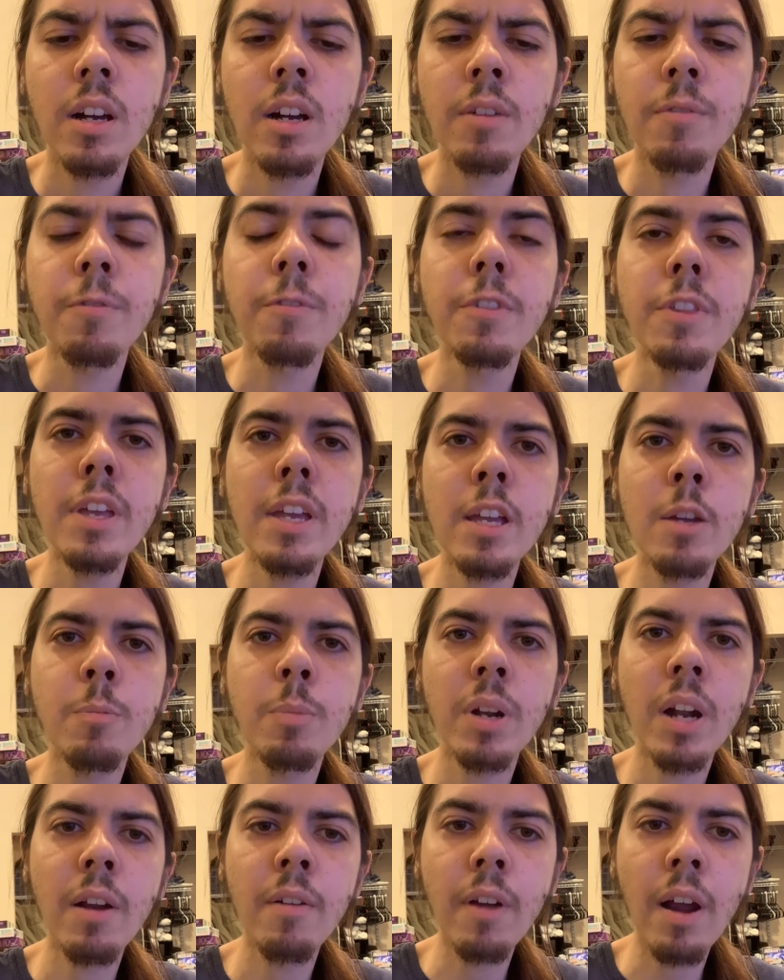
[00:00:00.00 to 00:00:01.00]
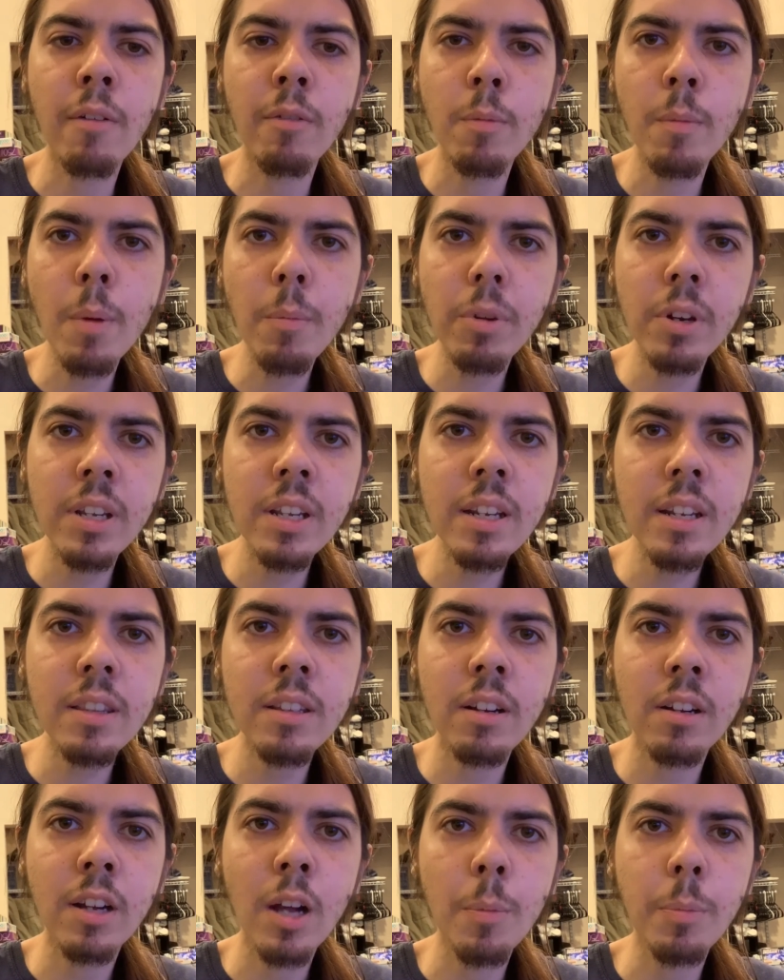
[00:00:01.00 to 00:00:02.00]
thing, but I remember eating
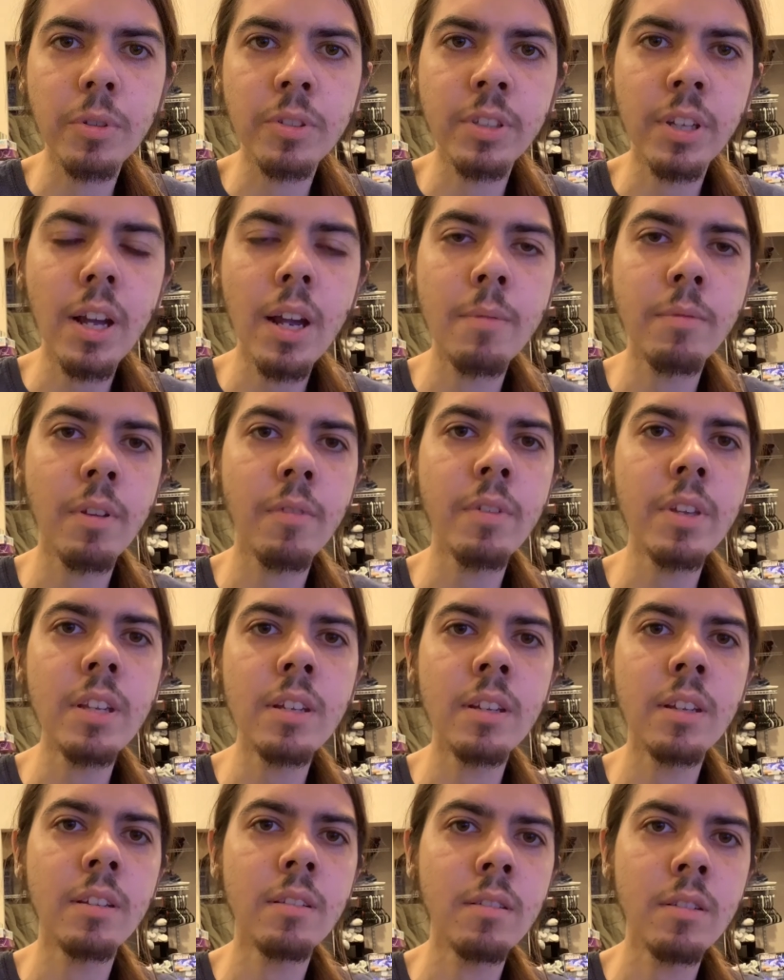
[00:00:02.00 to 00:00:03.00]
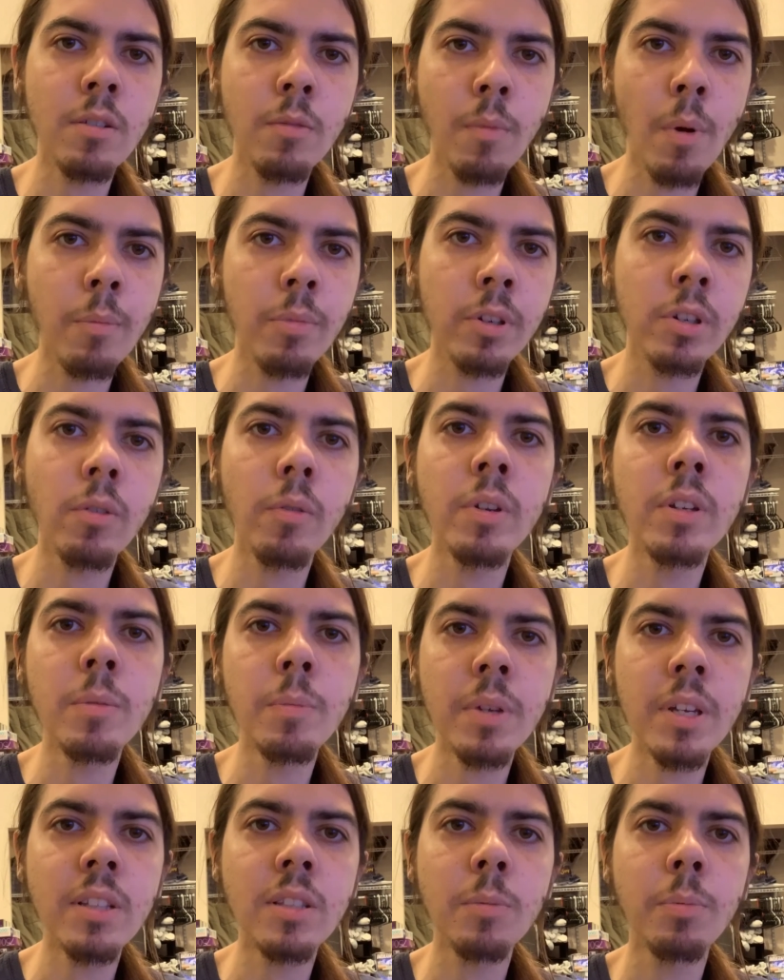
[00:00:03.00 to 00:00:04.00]
there a couple times. I've eaten it, remember going to
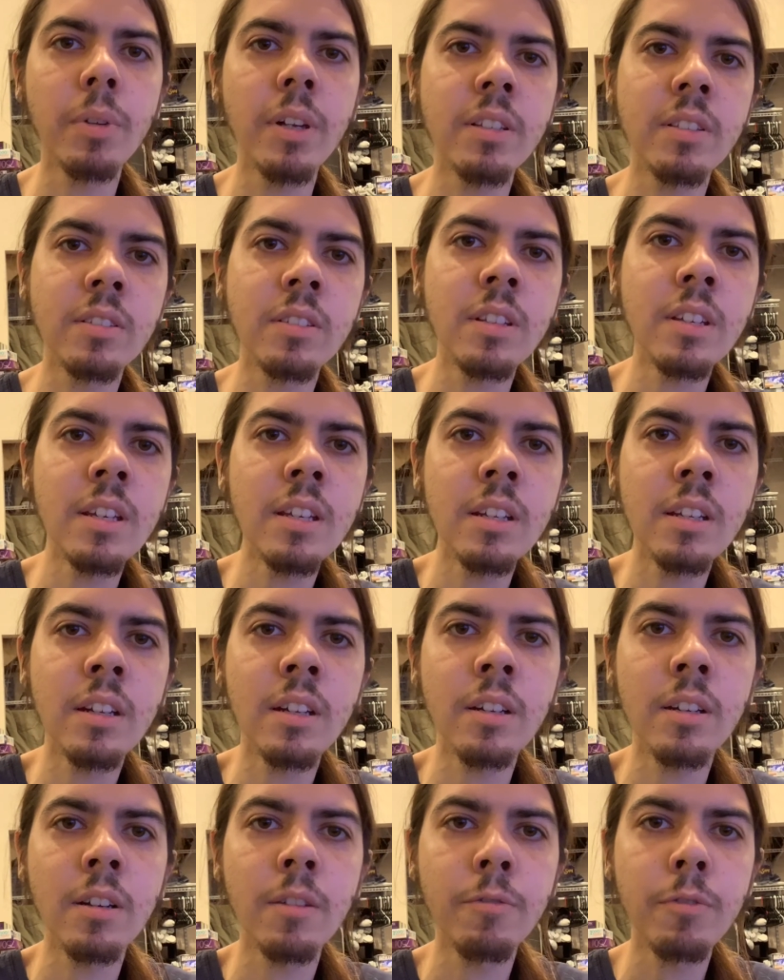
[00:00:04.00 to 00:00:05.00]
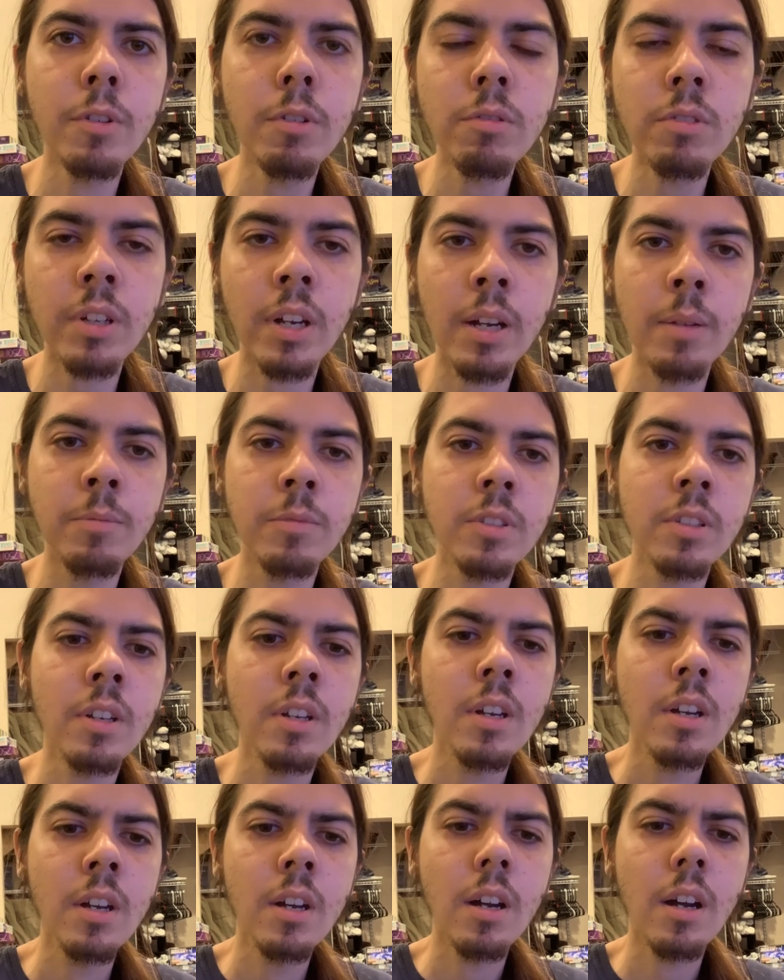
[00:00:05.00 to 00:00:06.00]
pizza places to eat a few times
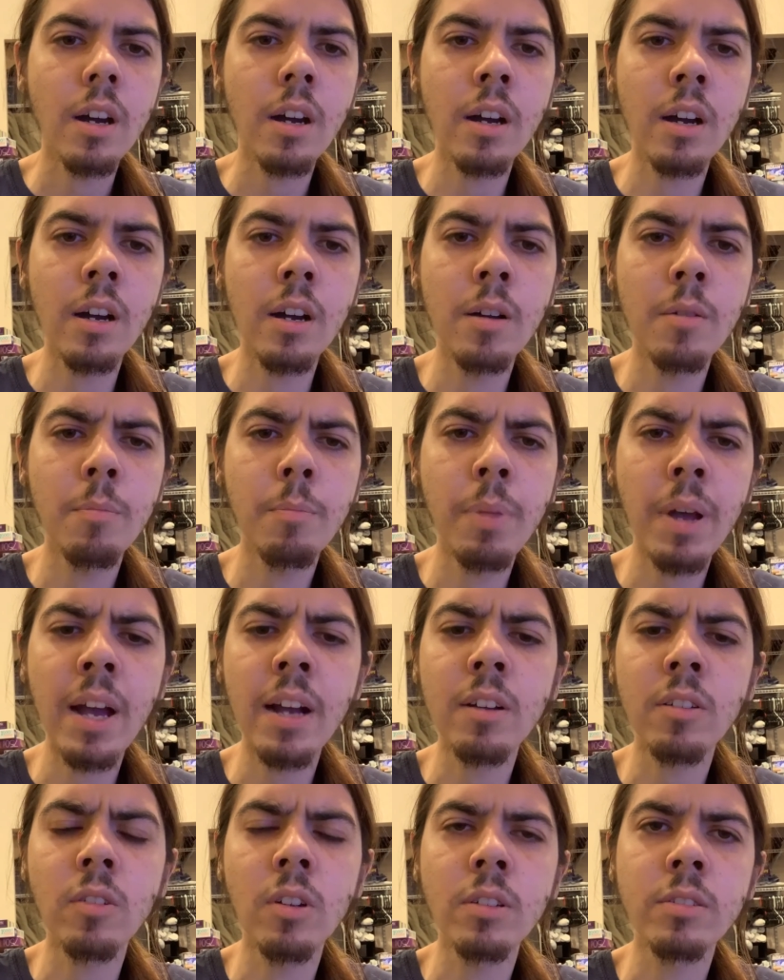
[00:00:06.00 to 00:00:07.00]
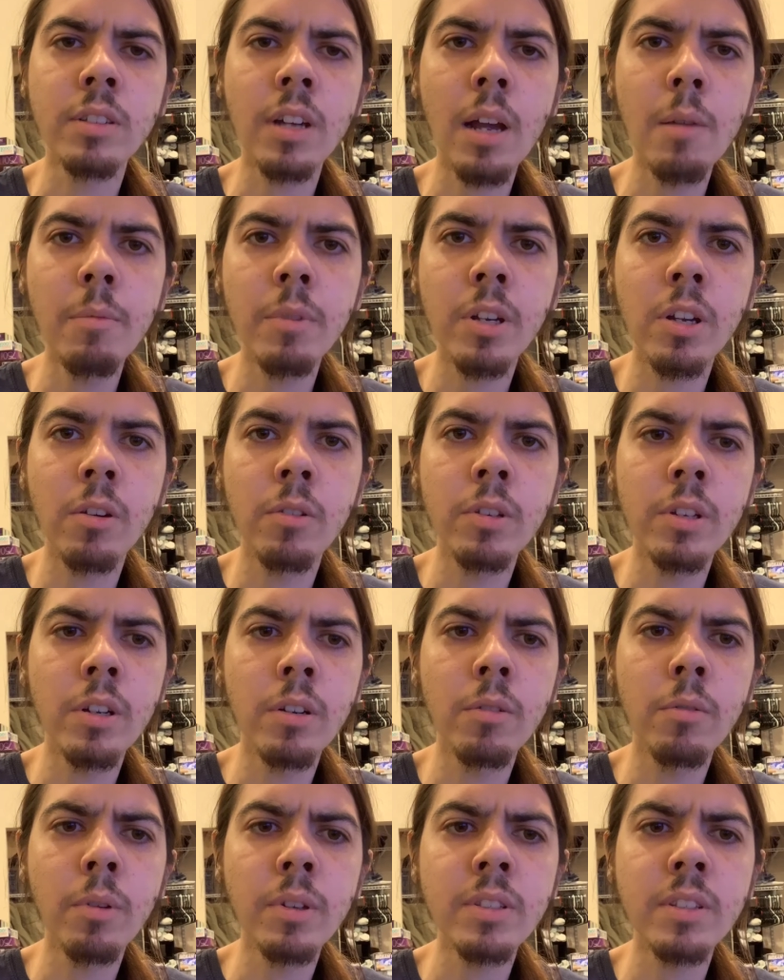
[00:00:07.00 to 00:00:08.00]
back a long time ago. It
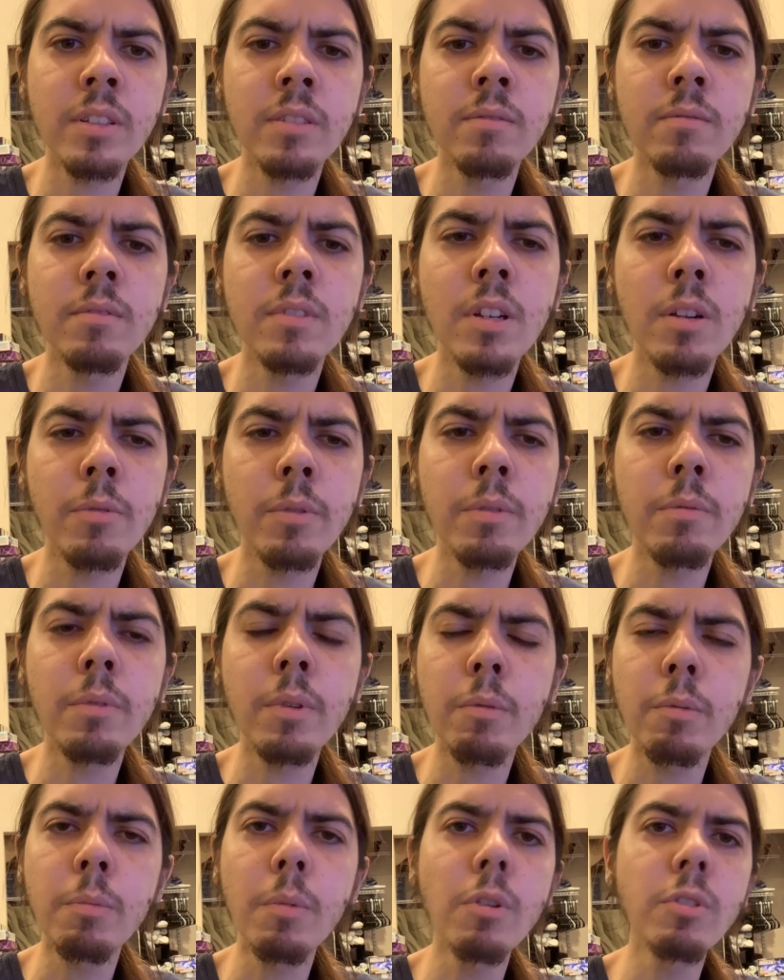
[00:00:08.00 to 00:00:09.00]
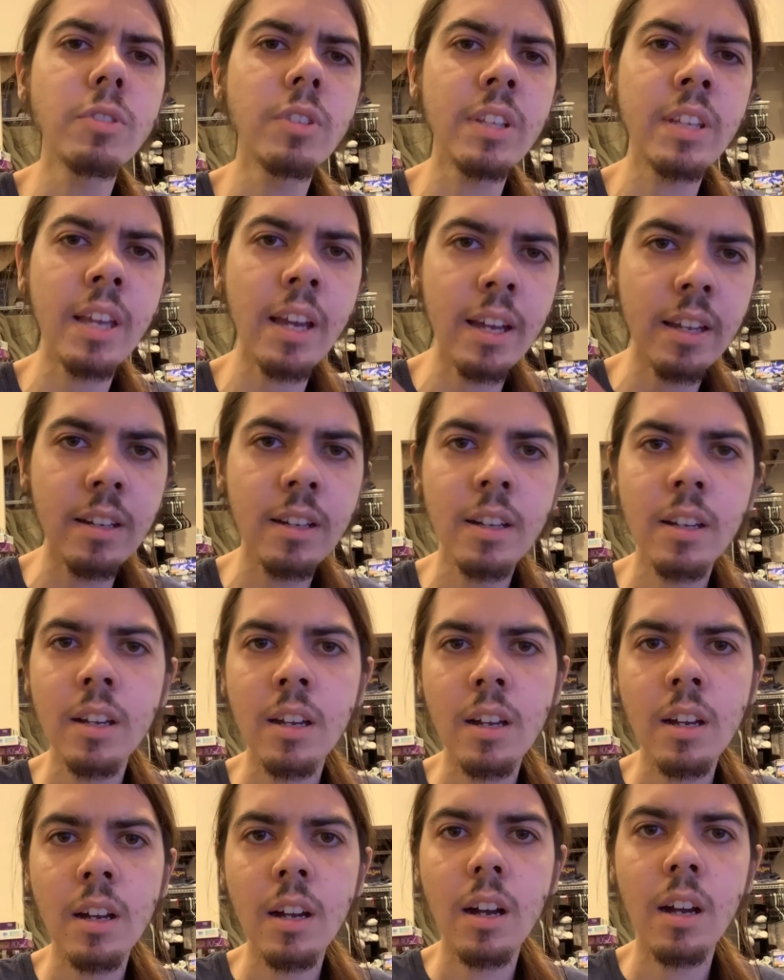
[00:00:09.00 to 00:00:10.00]
wasn't, we would mostly get
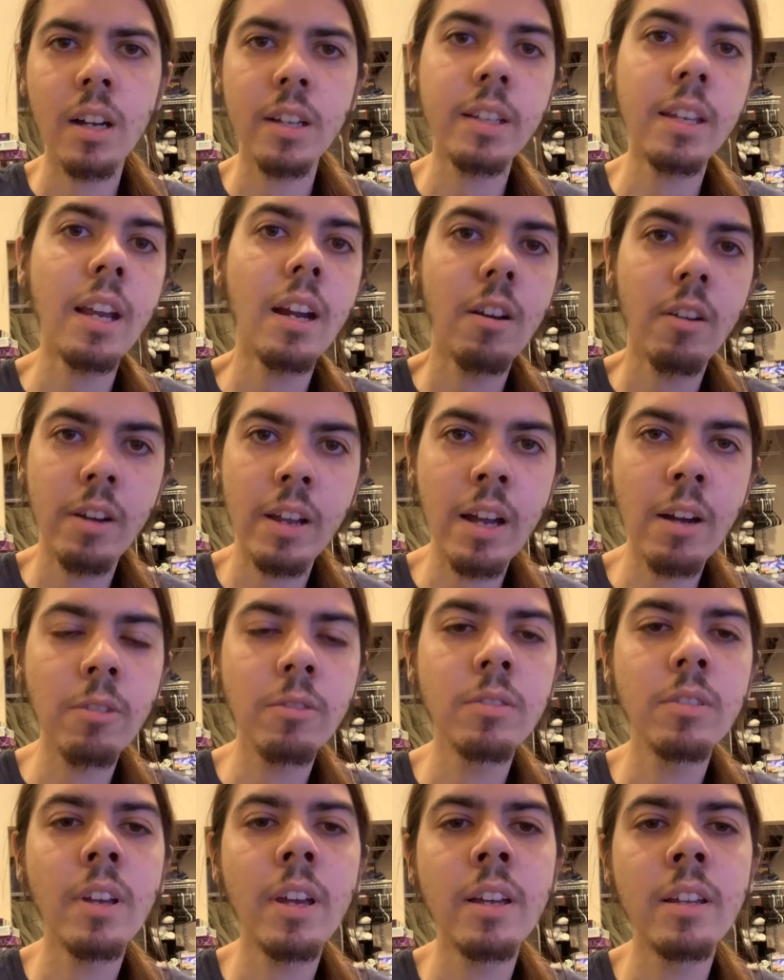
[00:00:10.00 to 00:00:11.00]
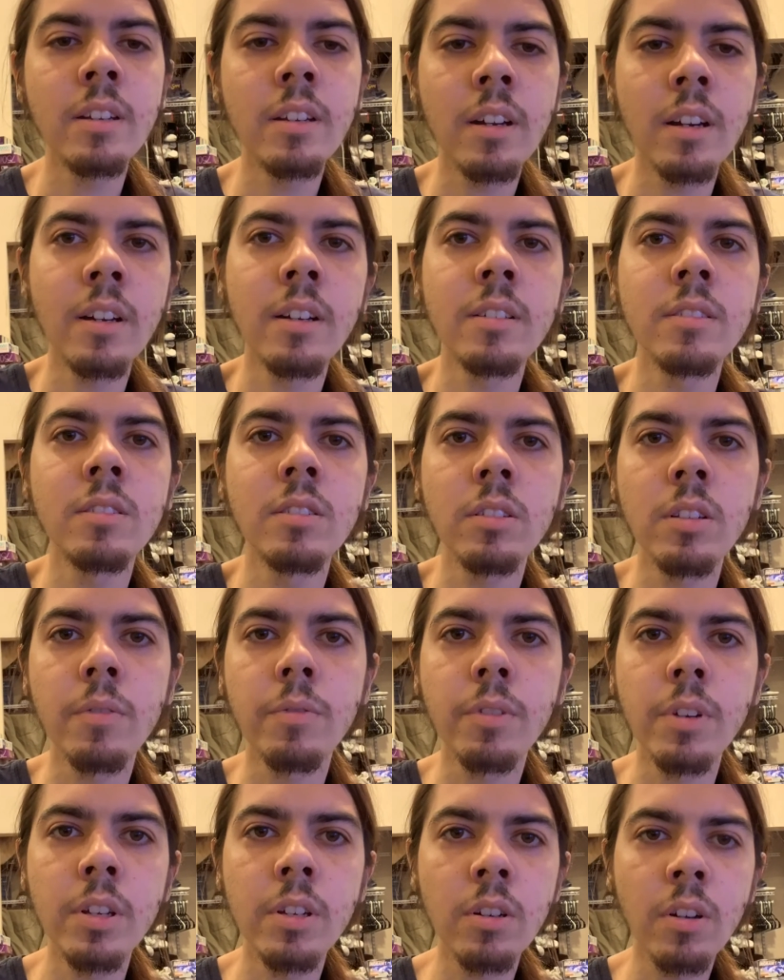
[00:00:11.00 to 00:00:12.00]
carry out and
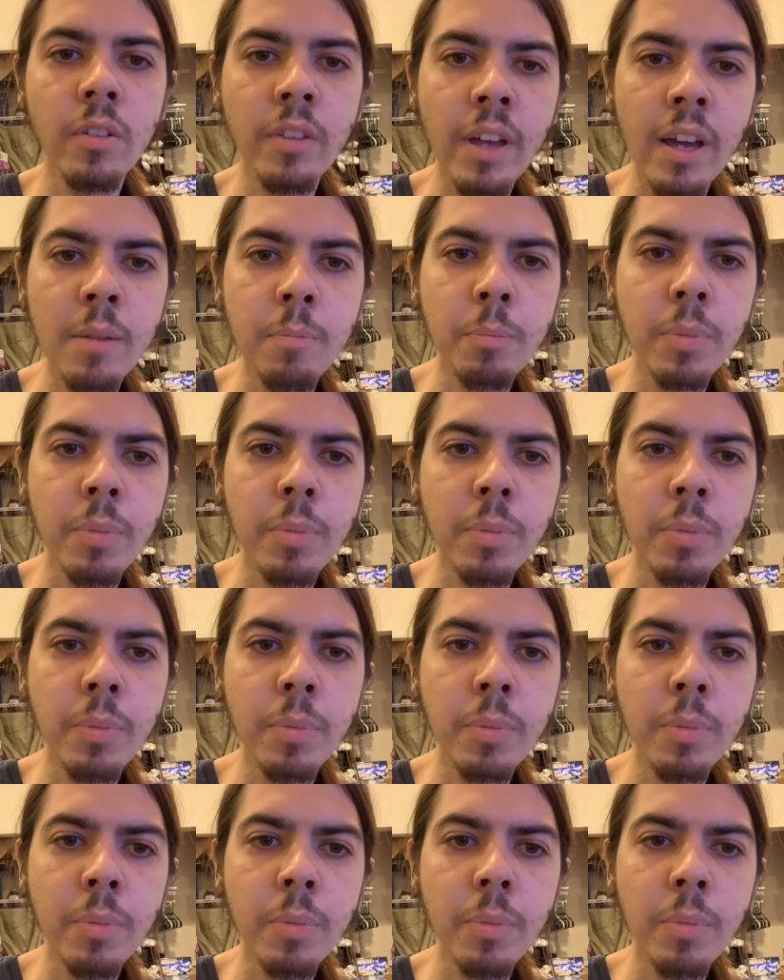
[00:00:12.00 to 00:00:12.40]
delivery and all that,